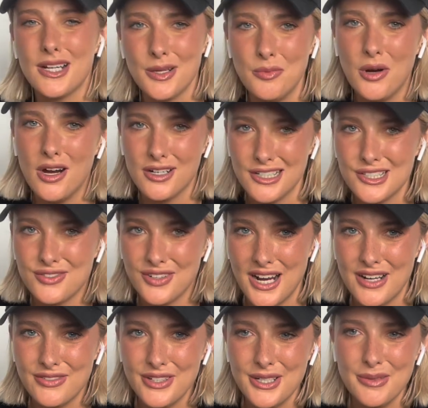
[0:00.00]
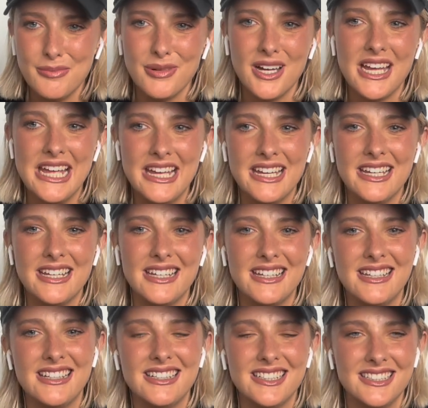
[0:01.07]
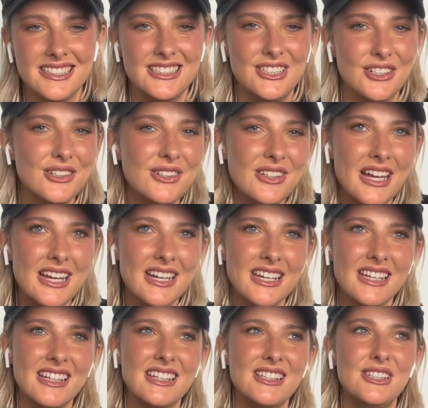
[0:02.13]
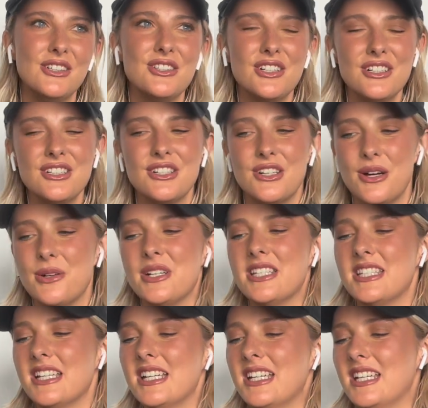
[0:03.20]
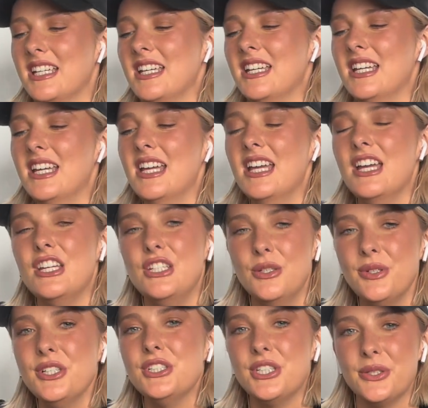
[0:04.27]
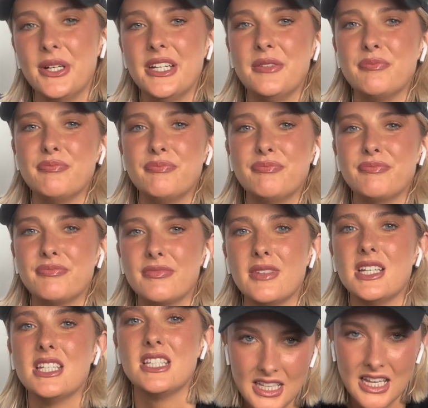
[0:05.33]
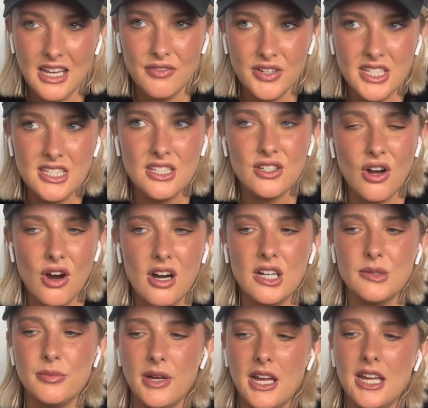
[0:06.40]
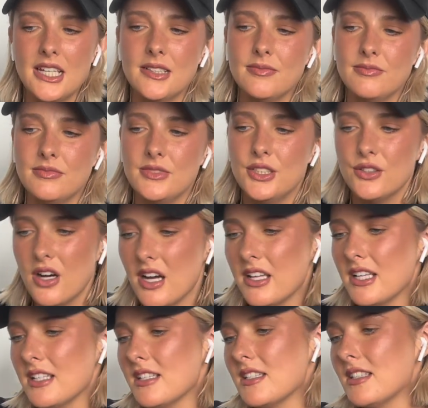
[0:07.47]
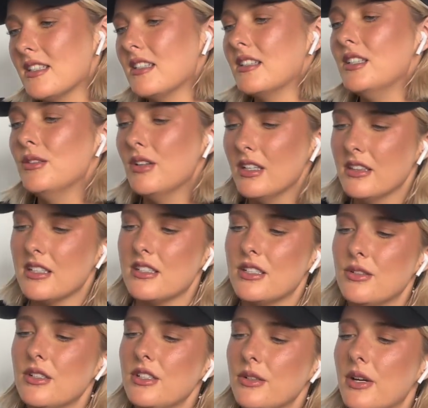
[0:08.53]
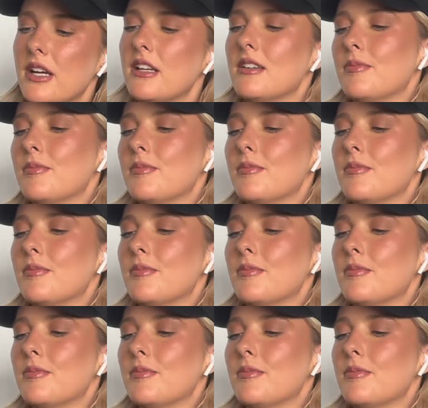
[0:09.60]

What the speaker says: in progress forever, but you'll start to notice it. You can do it. That phase is hard, but you got this. You got this. You can do it.